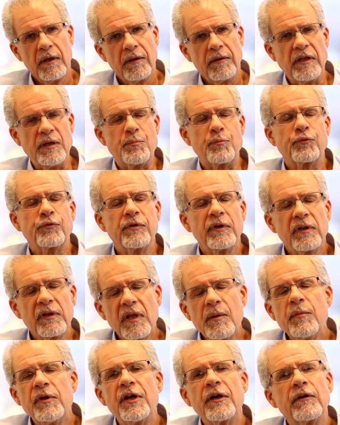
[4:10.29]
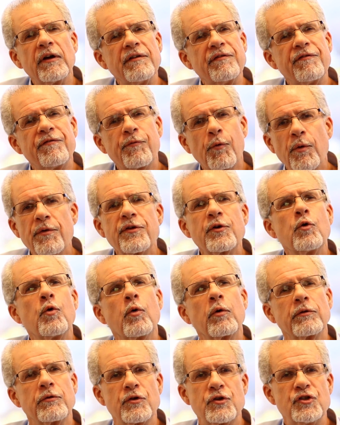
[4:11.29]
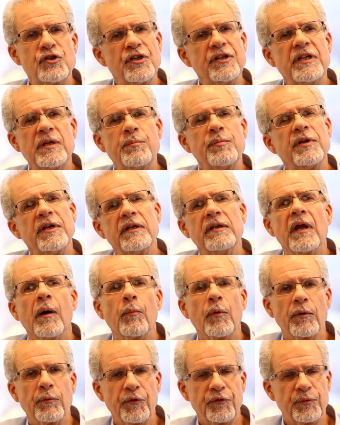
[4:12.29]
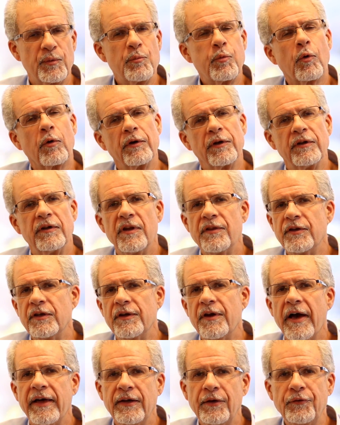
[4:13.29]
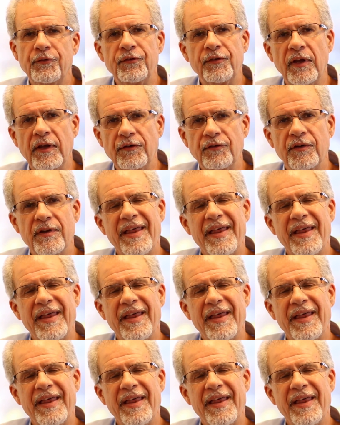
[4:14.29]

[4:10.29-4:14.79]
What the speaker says: the preliminary fourth quarter GDP number was reported in the United States,